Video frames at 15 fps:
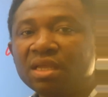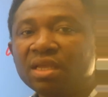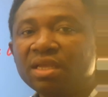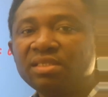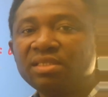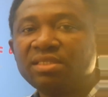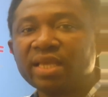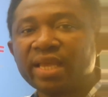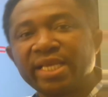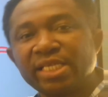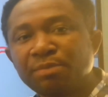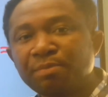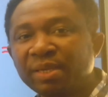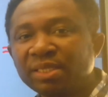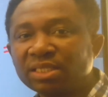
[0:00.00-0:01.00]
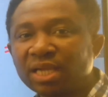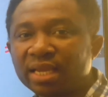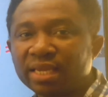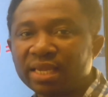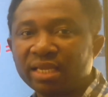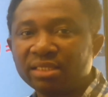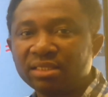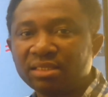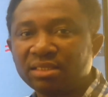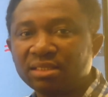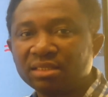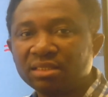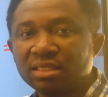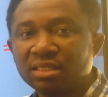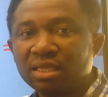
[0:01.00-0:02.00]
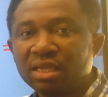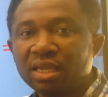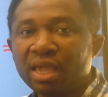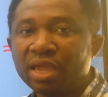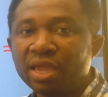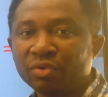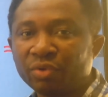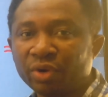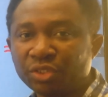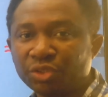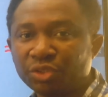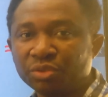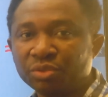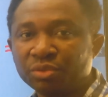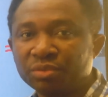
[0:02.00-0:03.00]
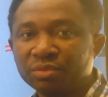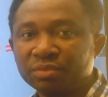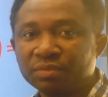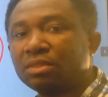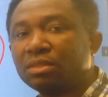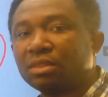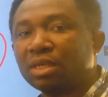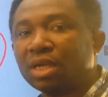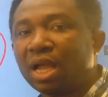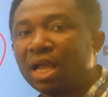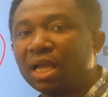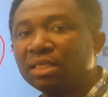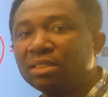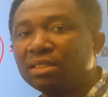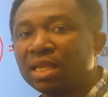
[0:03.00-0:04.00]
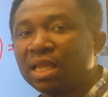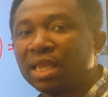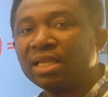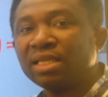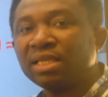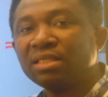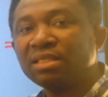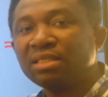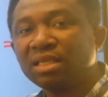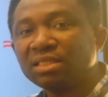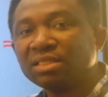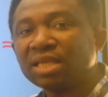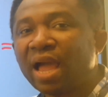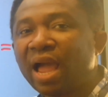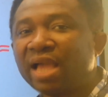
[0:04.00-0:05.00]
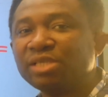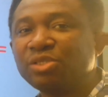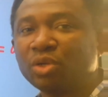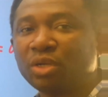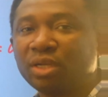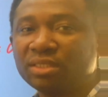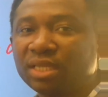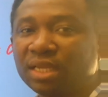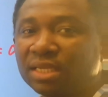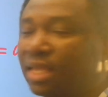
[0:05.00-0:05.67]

is a special case in ratio. And in this isolated